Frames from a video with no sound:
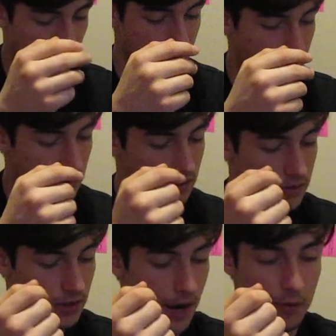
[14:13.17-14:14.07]
these are
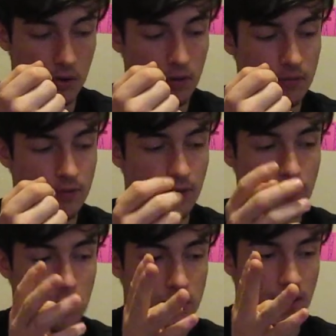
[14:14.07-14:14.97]
just the
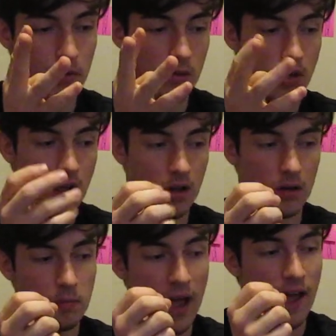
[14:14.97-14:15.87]
4 general color
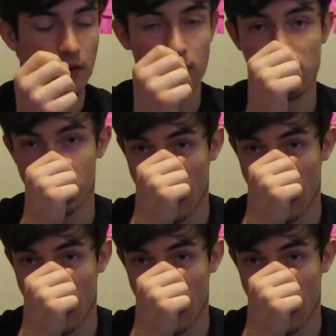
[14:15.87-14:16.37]
patterns